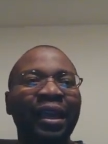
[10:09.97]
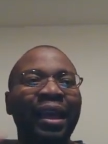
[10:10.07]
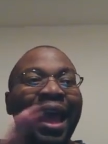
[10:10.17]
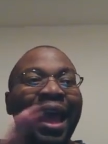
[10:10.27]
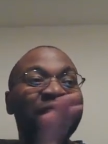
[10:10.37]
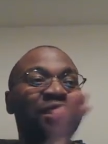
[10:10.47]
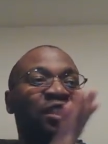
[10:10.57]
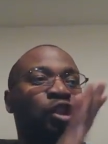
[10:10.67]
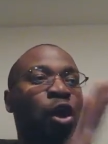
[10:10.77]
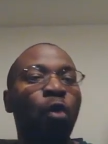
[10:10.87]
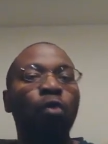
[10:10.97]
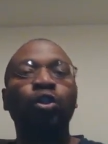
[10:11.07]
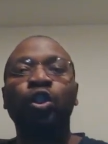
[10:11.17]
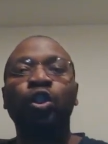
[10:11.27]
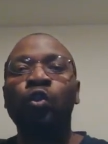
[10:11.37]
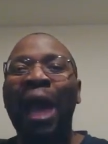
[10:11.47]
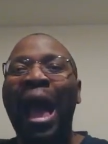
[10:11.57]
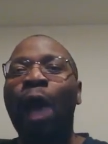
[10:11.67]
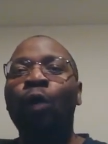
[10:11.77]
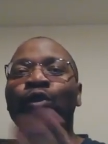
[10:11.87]
I just told you
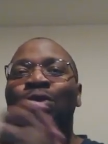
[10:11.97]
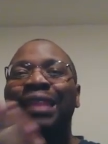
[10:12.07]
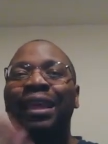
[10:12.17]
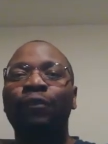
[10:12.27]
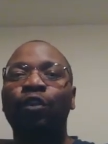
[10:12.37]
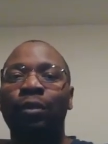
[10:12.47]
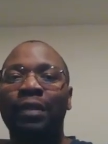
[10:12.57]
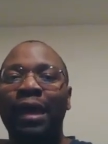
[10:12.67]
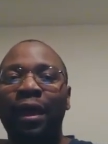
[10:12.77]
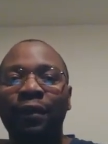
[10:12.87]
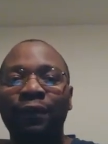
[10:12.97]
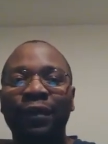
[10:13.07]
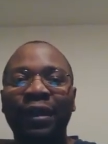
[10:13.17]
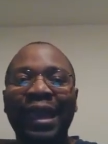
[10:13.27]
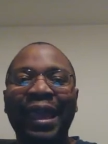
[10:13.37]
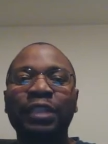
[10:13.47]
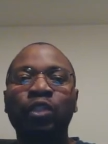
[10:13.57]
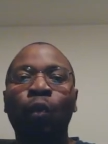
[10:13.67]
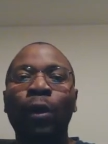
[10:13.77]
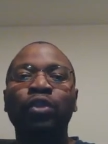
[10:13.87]
how you lived your life is
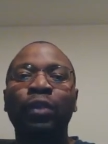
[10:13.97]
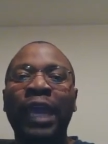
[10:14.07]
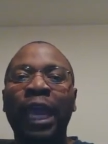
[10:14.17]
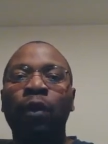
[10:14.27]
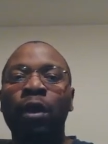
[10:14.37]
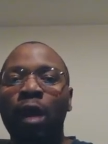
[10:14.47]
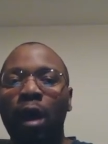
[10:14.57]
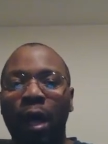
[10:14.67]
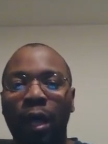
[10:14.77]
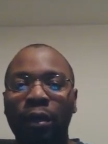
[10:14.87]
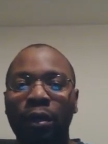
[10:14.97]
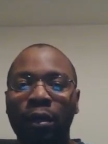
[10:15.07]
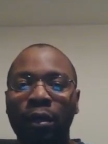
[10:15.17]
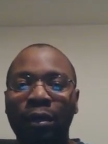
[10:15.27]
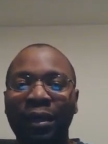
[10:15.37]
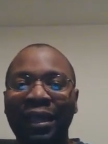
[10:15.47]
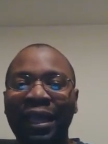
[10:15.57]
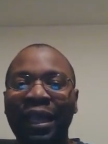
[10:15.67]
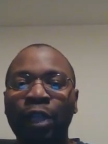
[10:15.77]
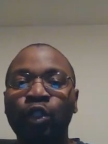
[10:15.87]
going to carry on
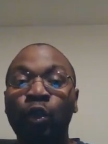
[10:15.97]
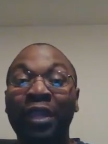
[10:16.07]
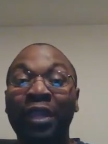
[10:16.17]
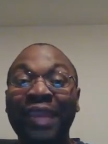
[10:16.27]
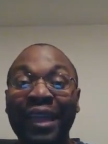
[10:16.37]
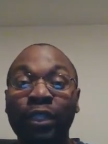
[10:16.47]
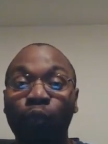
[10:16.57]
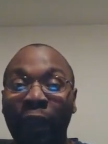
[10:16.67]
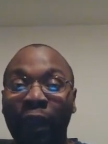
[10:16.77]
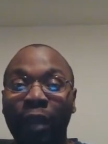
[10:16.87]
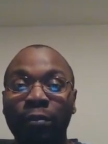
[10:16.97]
to the next realm.